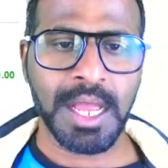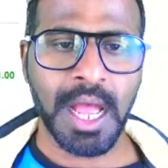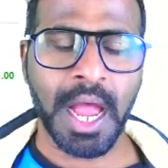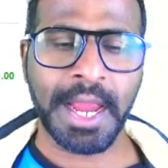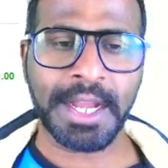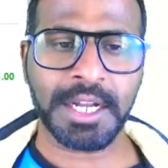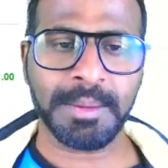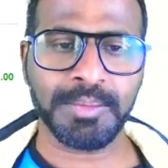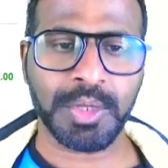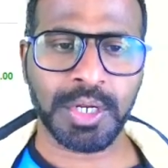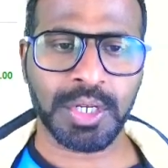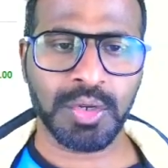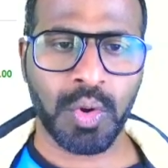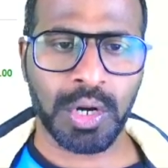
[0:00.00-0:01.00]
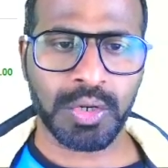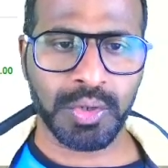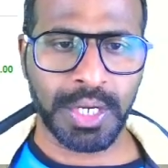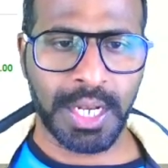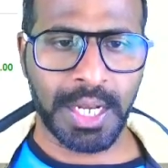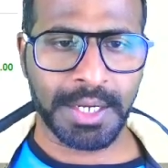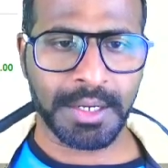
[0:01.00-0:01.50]
item that you want to
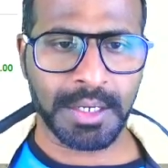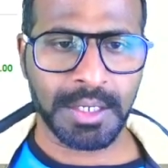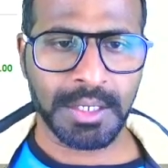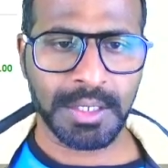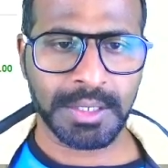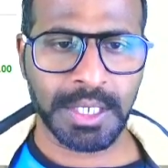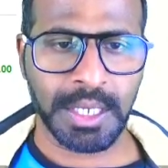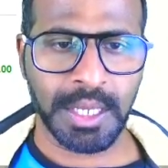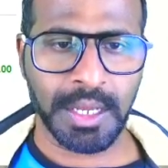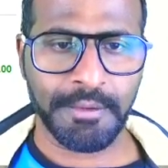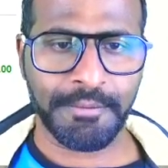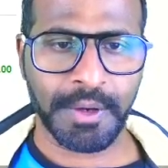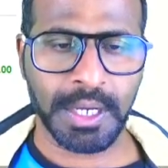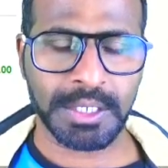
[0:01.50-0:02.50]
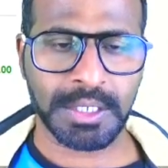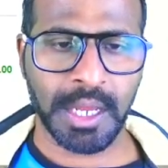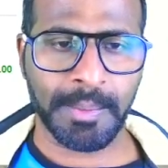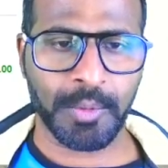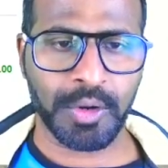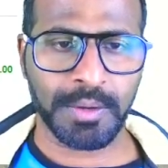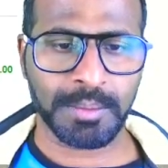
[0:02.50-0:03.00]
delete. See, first I'm
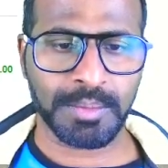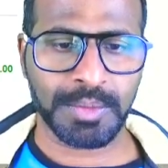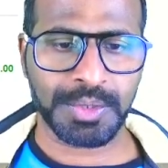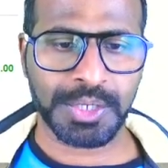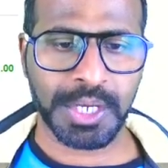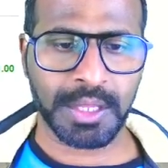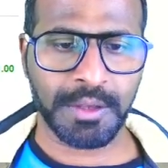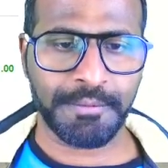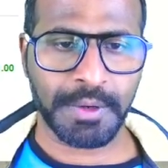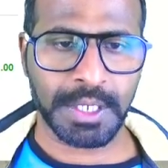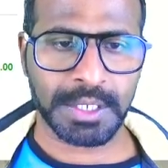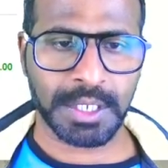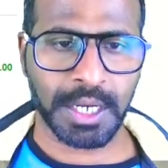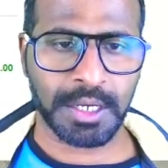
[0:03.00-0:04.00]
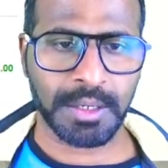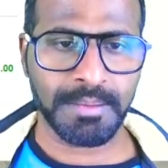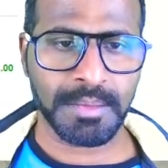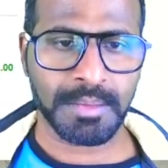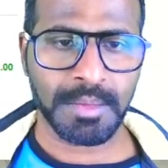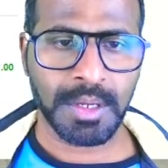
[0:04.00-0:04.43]
going to check the first item